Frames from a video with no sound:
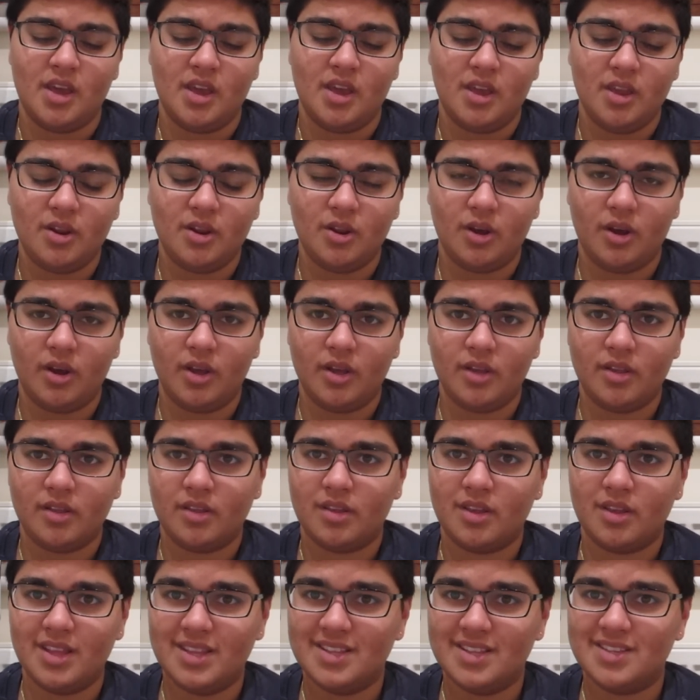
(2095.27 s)
You know,
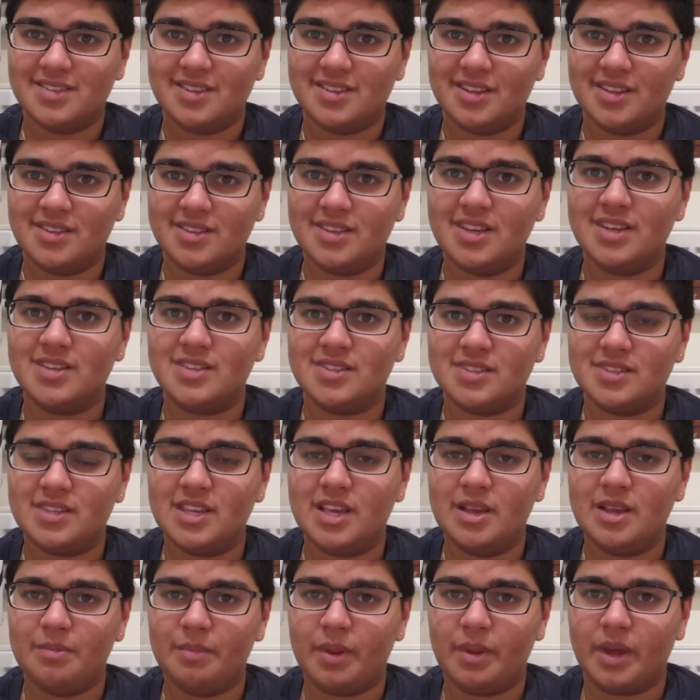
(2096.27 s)
it does
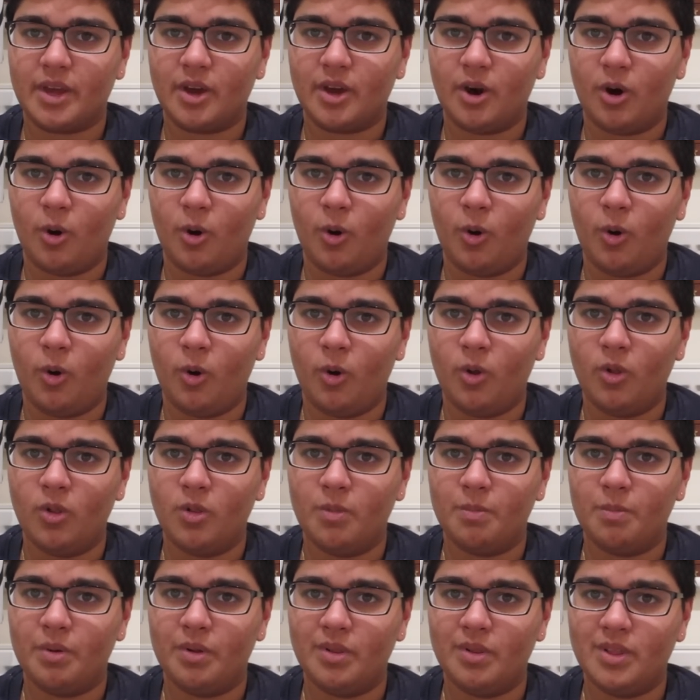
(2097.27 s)
seem like a whole
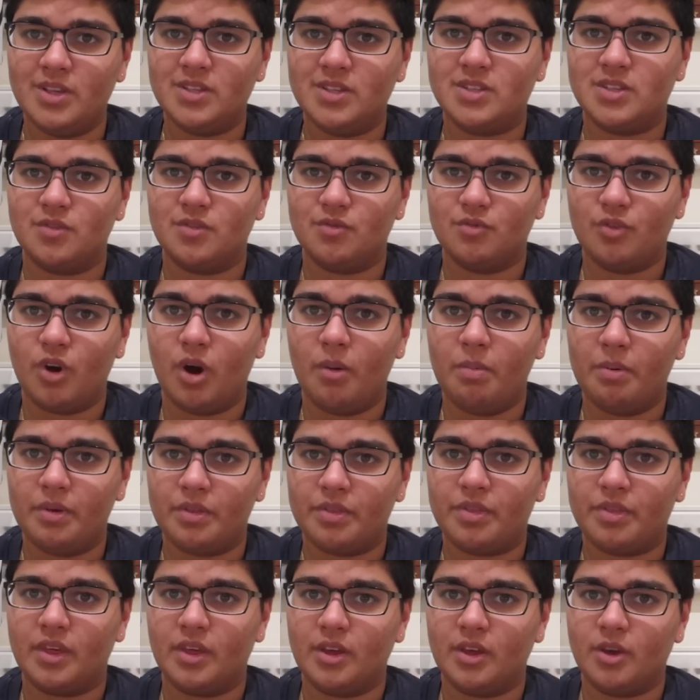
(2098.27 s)
police and robber
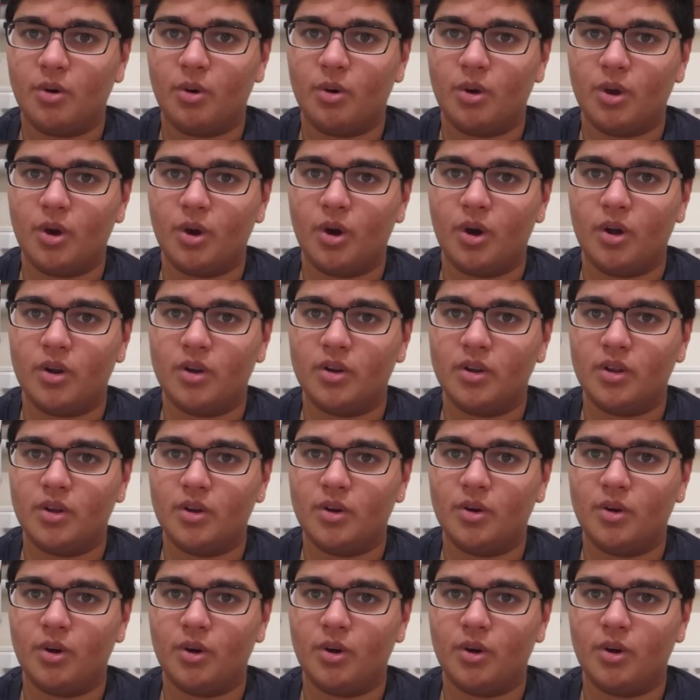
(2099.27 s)
thing going on